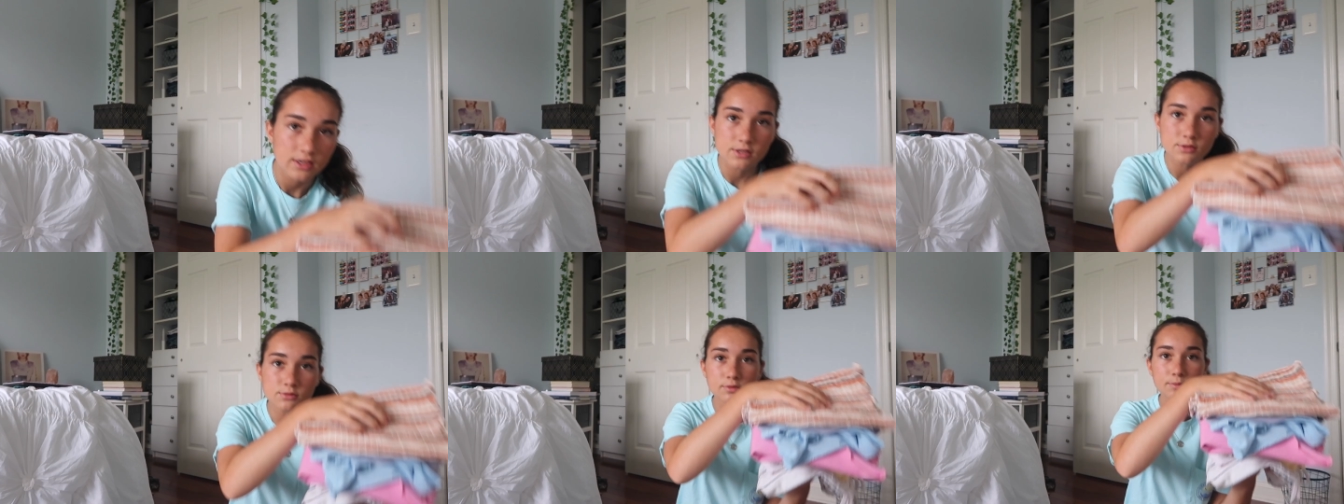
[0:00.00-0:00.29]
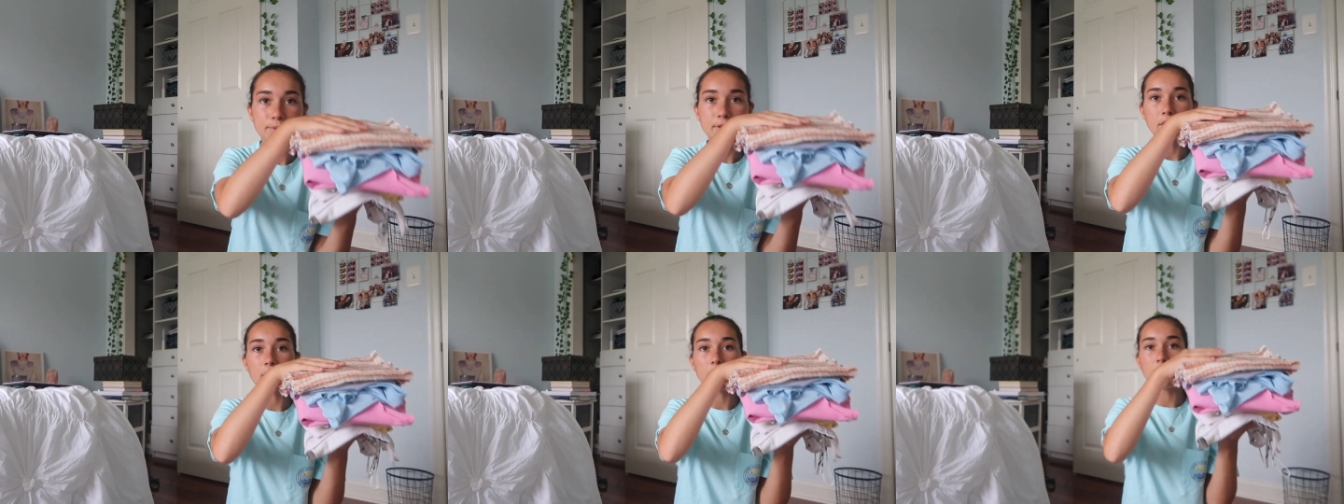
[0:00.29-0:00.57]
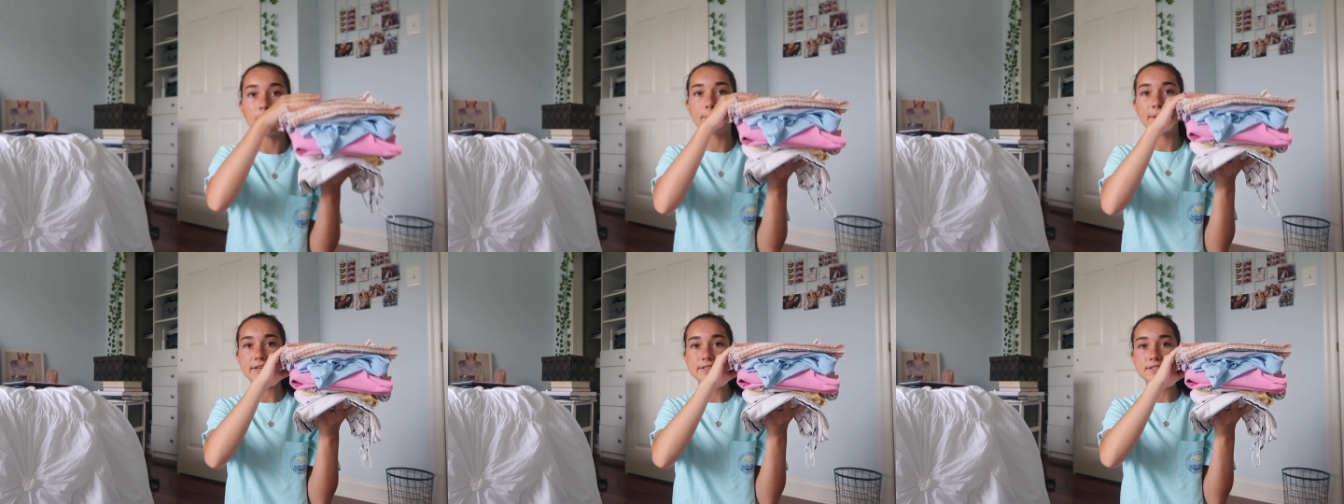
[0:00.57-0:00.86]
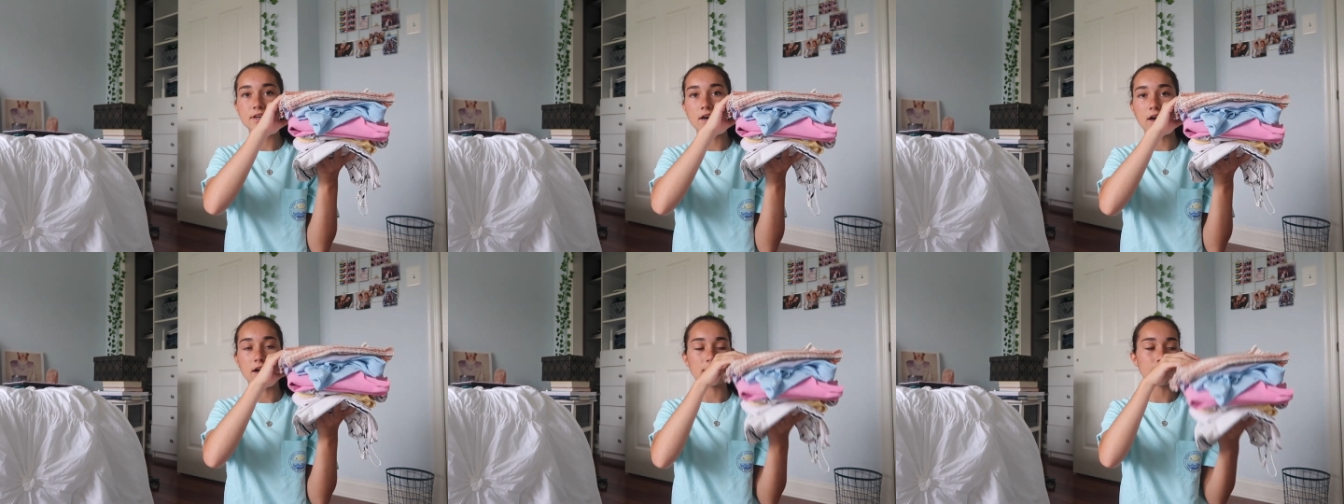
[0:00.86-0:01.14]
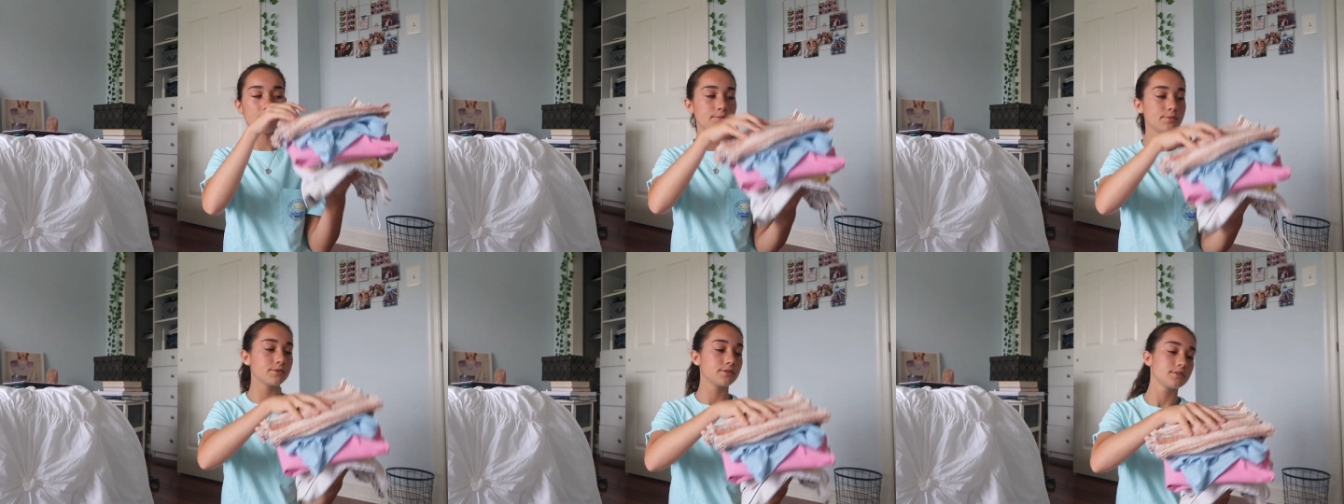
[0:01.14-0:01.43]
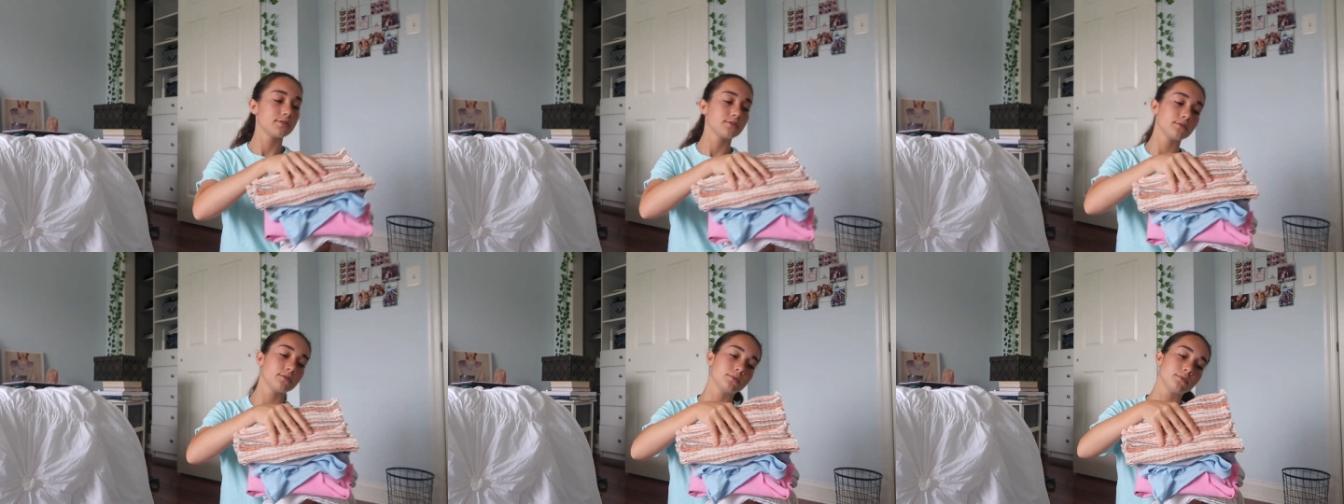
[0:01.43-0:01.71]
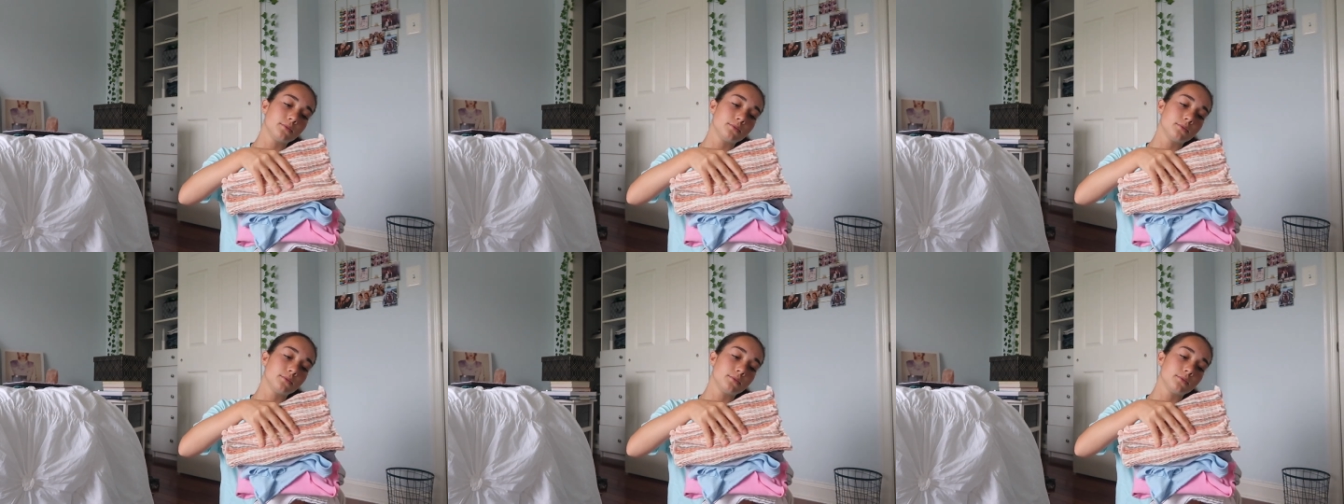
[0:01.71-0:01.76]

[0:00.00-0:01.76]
These would be all my tops.